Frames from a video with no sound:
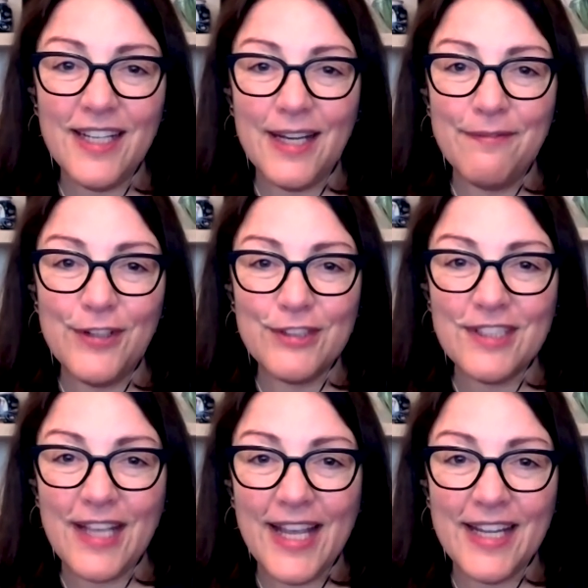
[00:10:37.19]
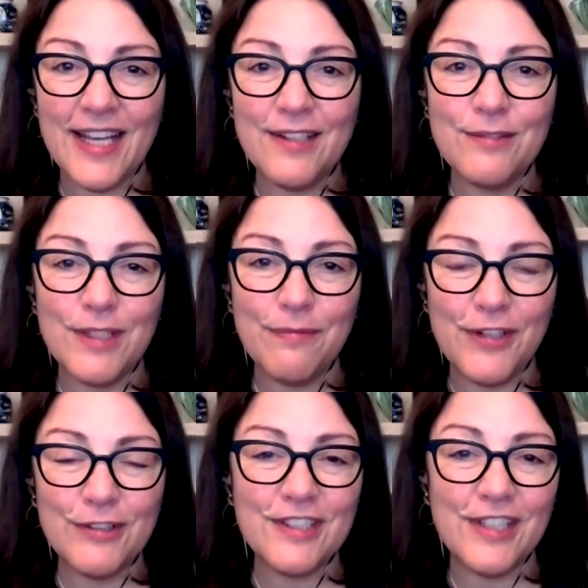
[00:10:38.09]
um, folks hang out with
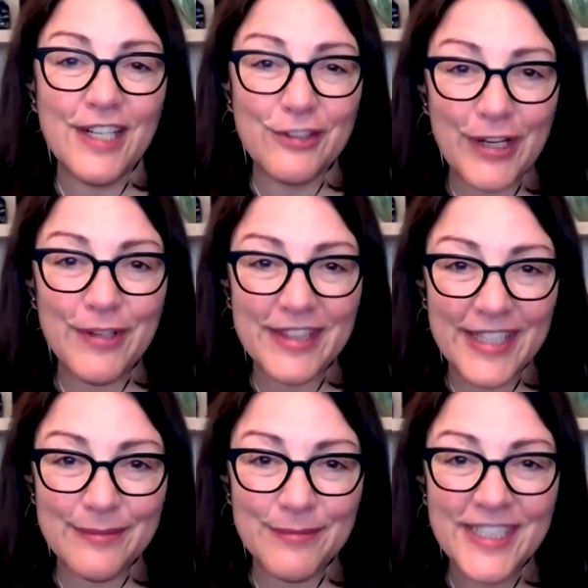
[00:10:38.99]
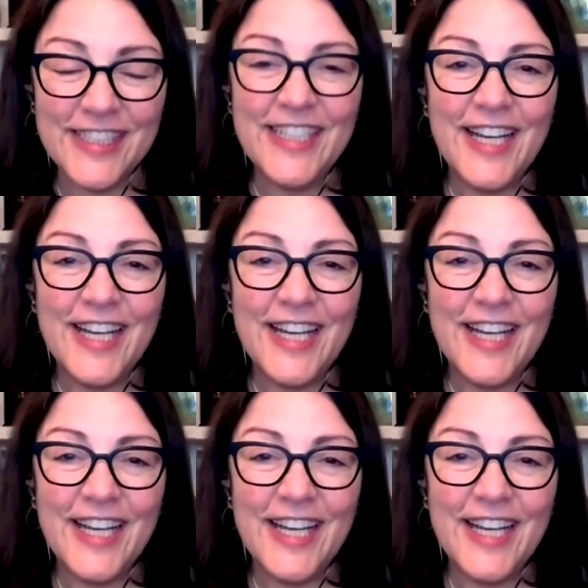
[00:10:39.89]
folks that agree with them.